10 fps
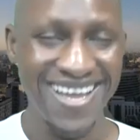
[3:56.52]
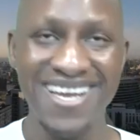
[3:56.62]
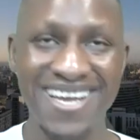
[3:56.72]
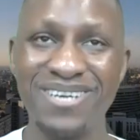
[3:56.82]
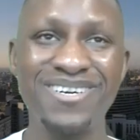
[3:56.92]

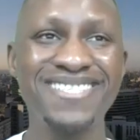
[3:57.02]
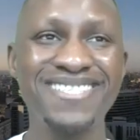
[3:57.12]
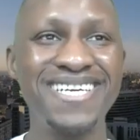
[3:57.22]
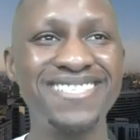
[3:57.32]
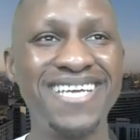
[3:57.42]
well,
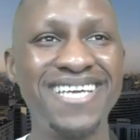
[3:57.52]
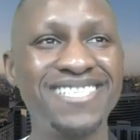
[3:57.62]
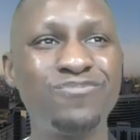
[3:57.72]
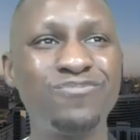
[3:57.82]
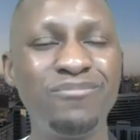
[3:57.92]
that's
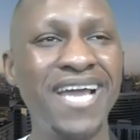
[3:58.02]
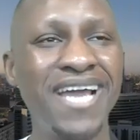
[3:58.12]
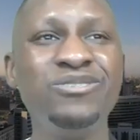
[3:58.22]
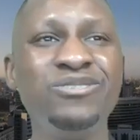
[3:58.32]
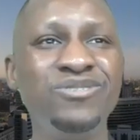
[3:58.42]
probably how
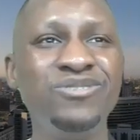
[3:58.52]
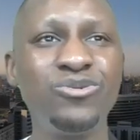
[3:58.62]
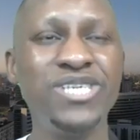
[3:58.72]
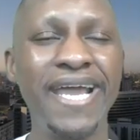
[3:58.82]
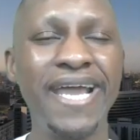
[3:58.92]
you know
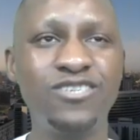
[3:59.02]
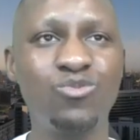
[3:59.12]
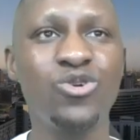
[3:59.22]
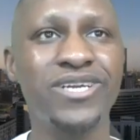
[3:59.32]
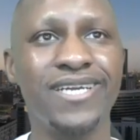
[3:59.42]
she hates working.